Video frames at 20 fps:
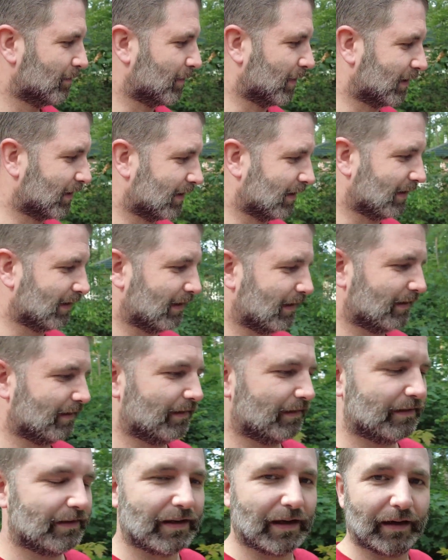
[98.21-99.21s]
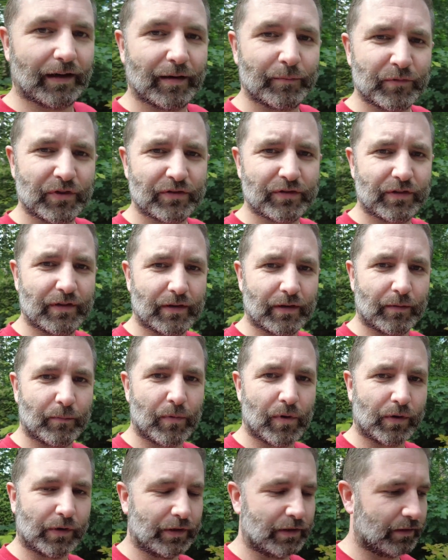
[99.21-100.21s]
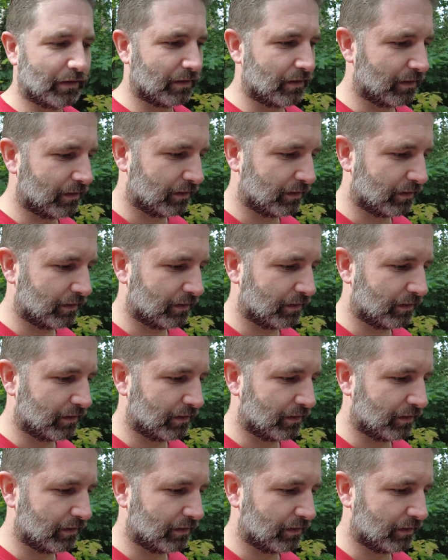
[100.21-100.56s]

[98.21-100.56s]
But yeah, I'm just walking